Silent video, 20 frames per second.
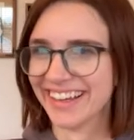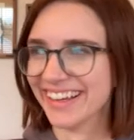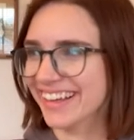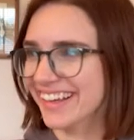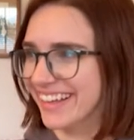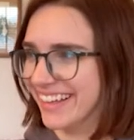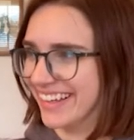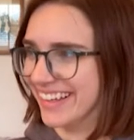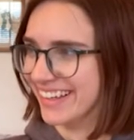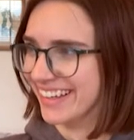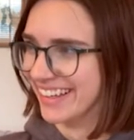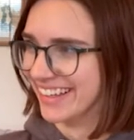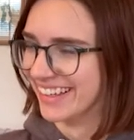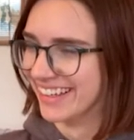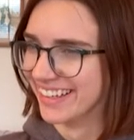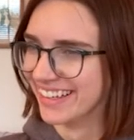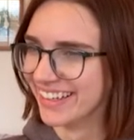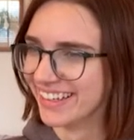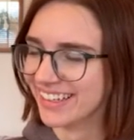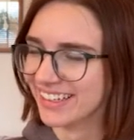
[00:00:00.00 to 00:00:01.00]

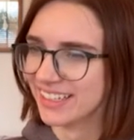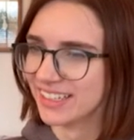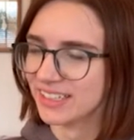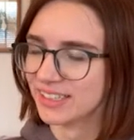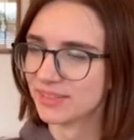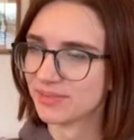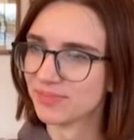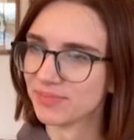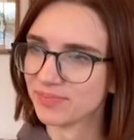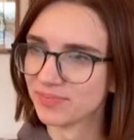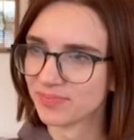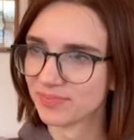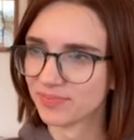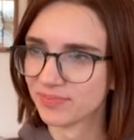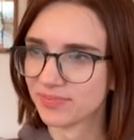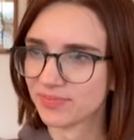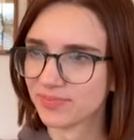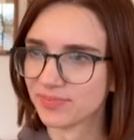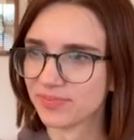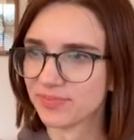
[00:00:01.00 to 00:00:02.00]

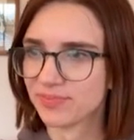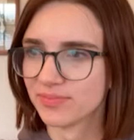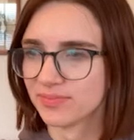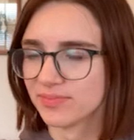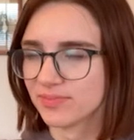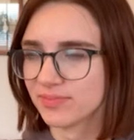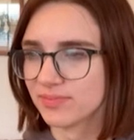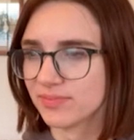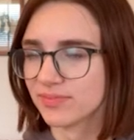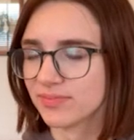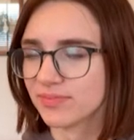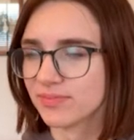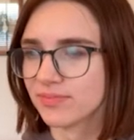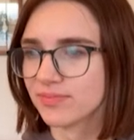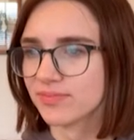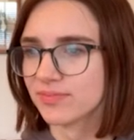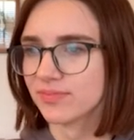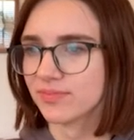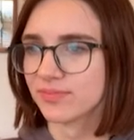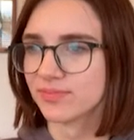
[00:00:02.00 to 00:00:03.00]

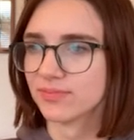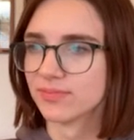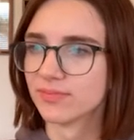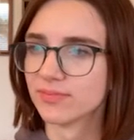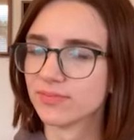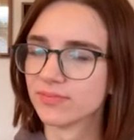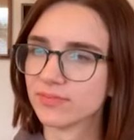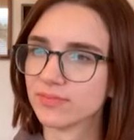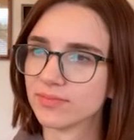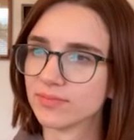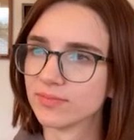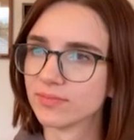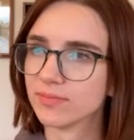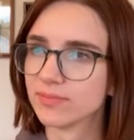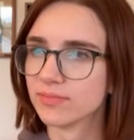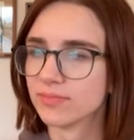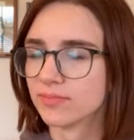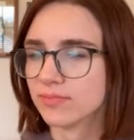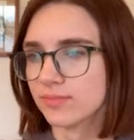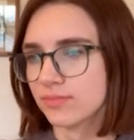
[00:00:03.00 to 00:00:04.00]

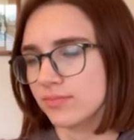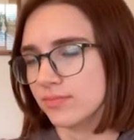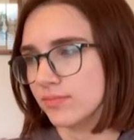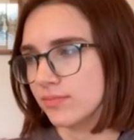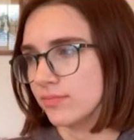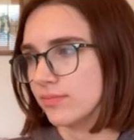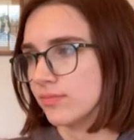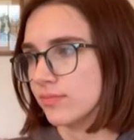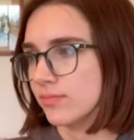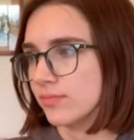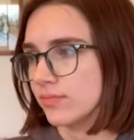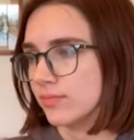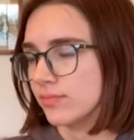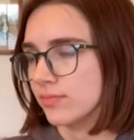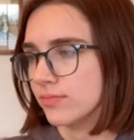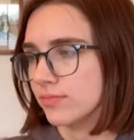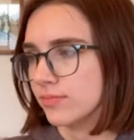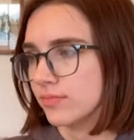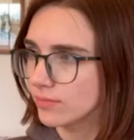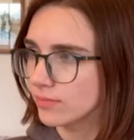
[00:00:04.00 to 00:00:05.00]

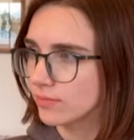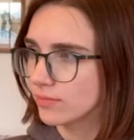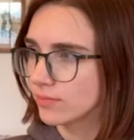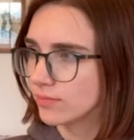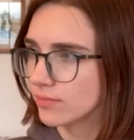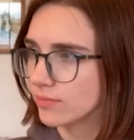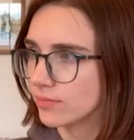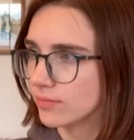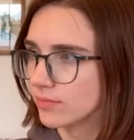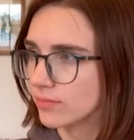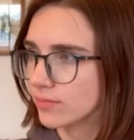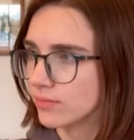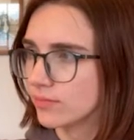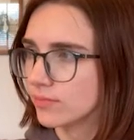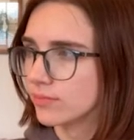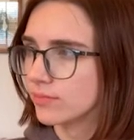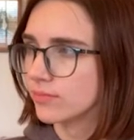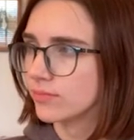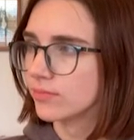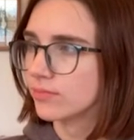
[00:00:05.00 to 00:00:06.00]

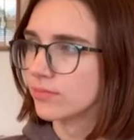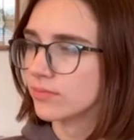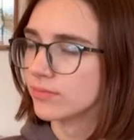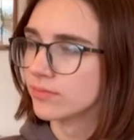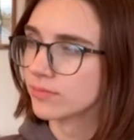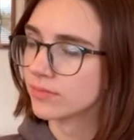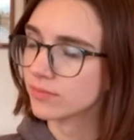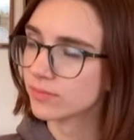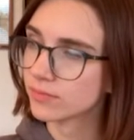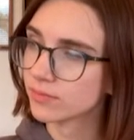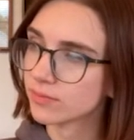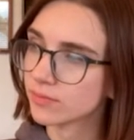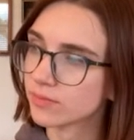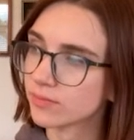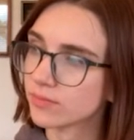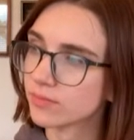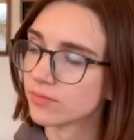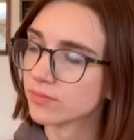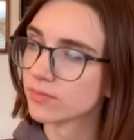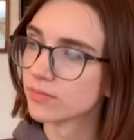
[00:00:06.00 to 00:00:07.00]

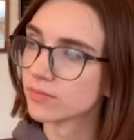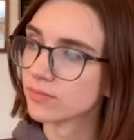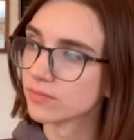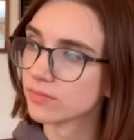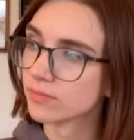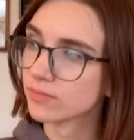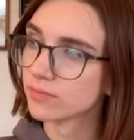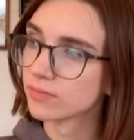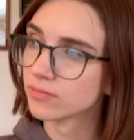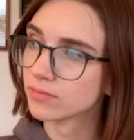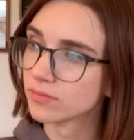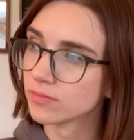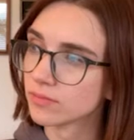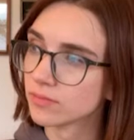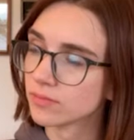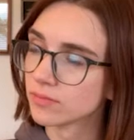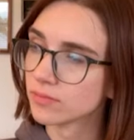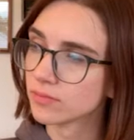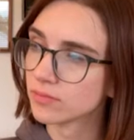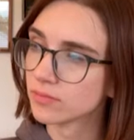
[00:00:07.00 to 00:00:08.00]
The person shown says nothing.